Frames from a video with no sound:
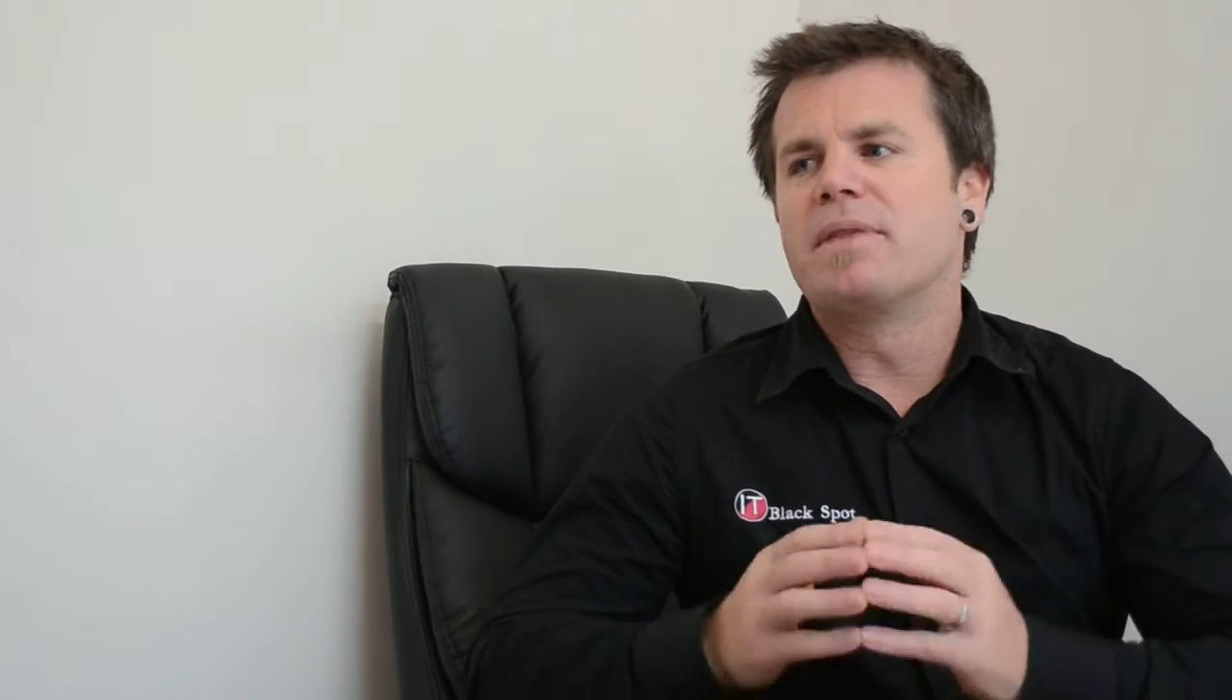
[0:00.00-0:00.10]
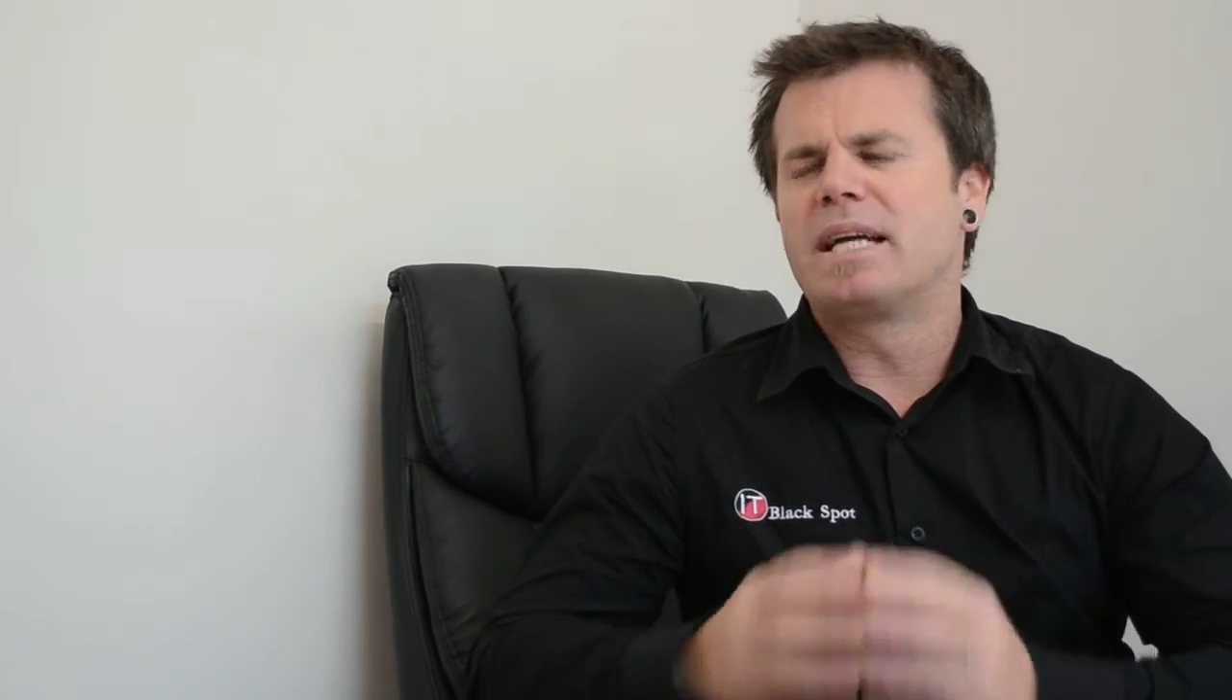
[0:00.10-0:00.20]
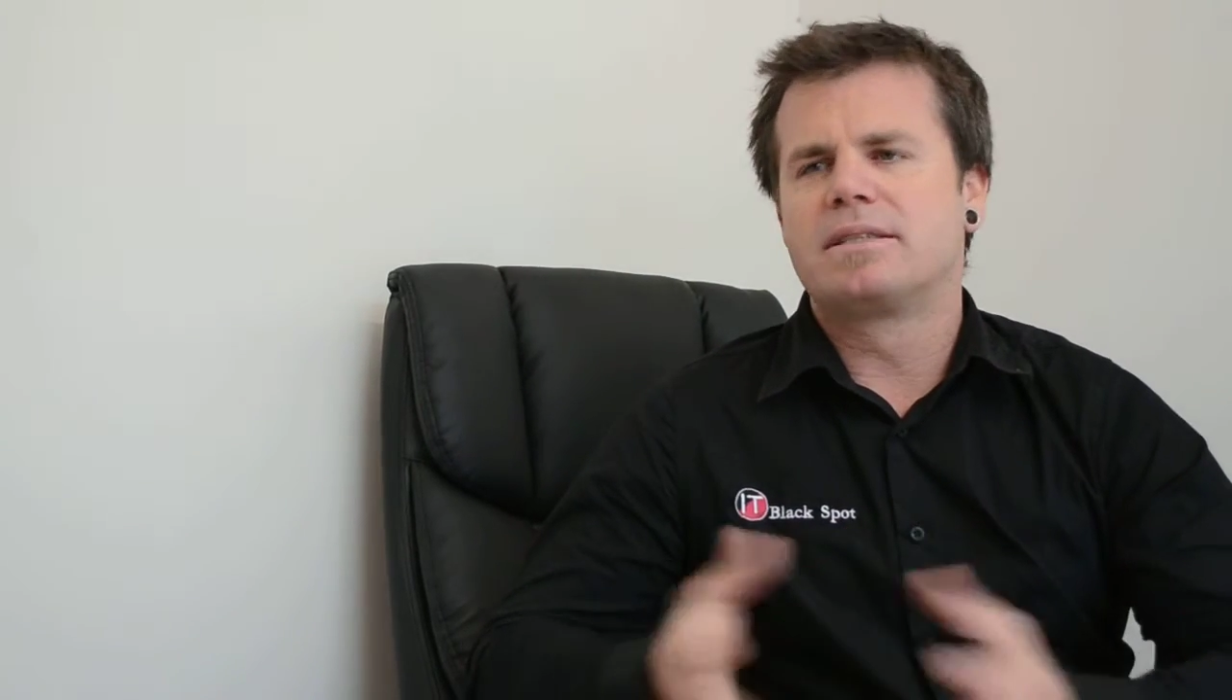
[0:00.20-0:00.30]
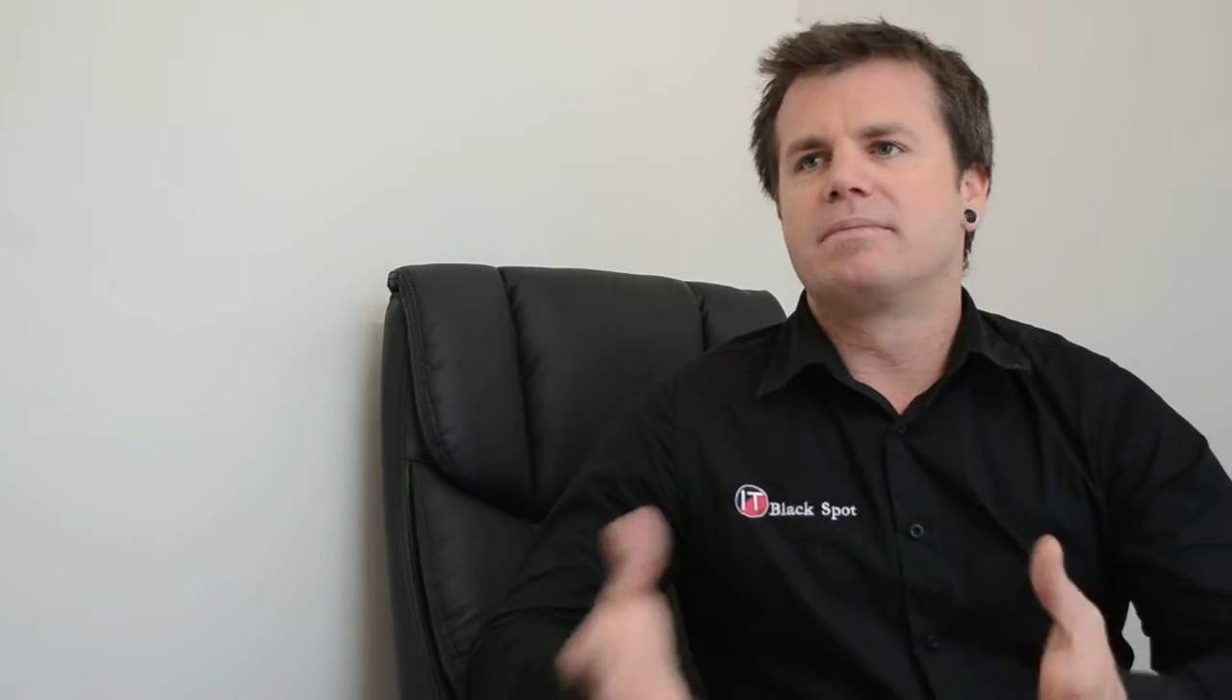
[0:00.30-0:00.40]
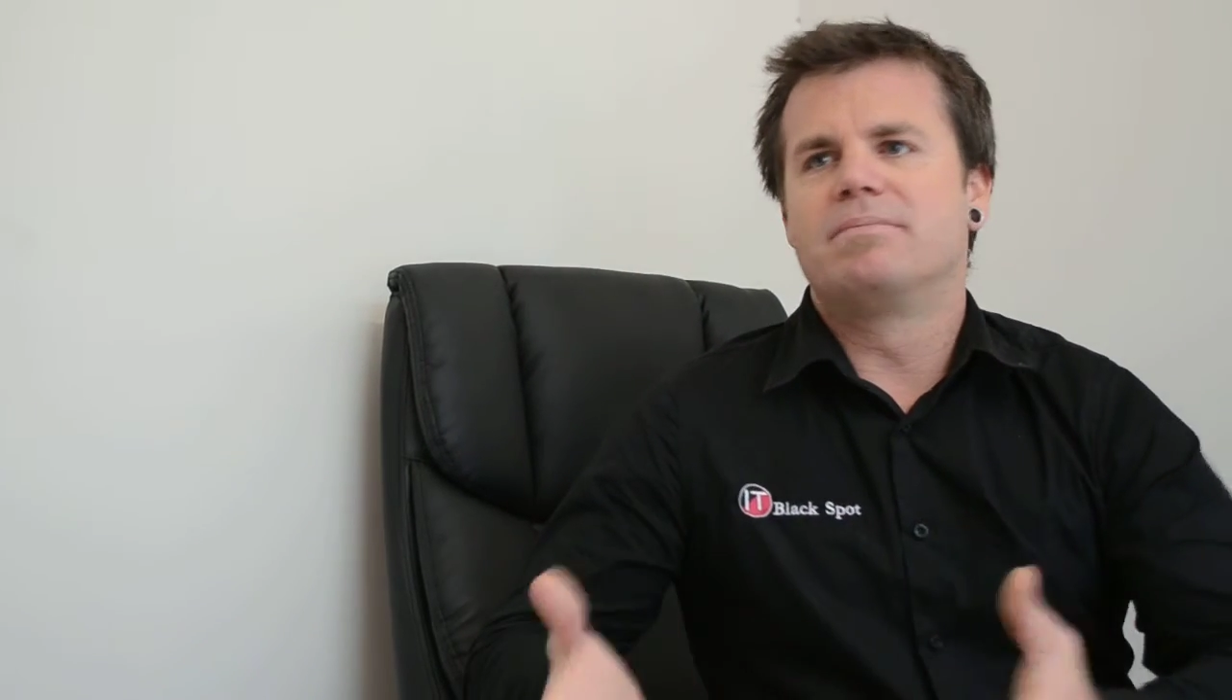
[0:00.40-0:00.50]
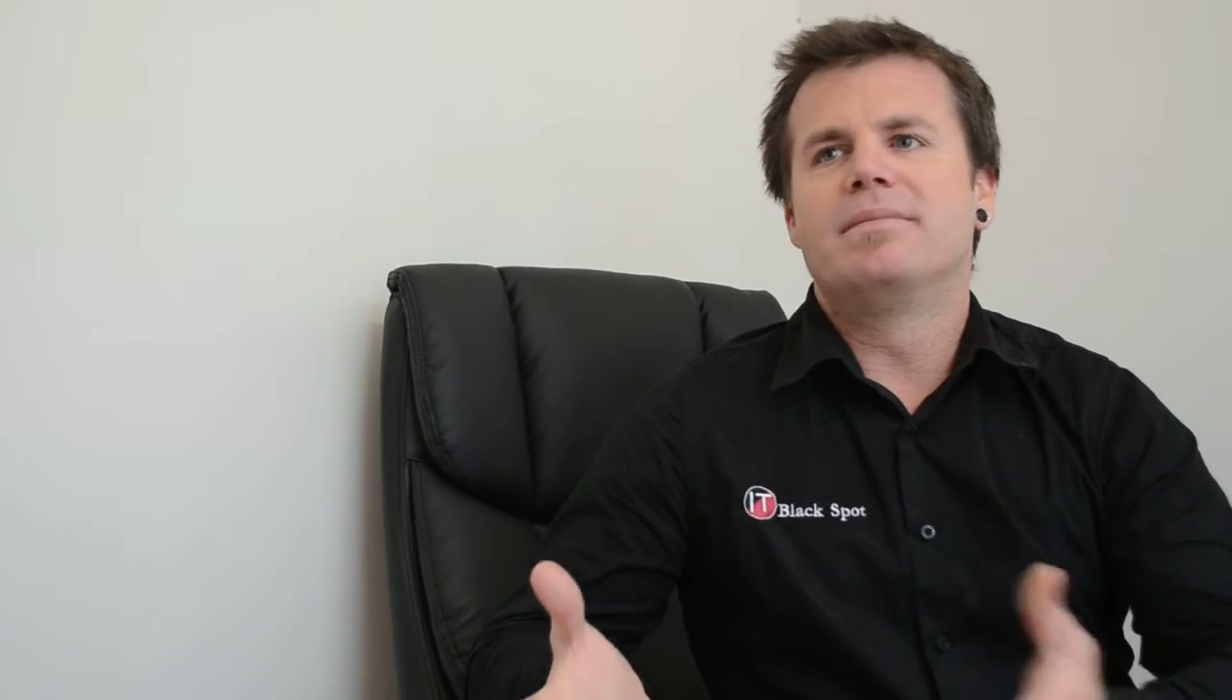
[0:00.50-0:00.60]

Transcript: That's